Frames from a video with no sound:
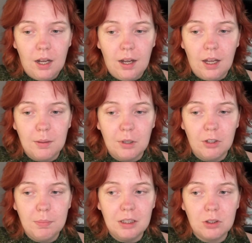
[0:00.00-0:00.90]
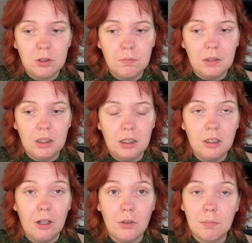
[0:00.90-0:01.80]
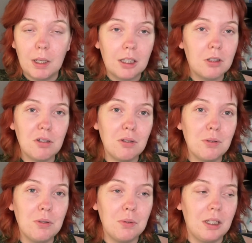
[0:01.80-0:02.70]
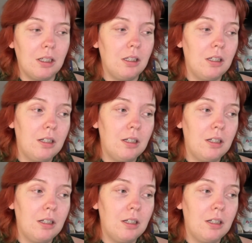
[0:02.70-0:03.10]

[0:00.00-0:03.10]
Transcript: I'm hoping to be going back to doing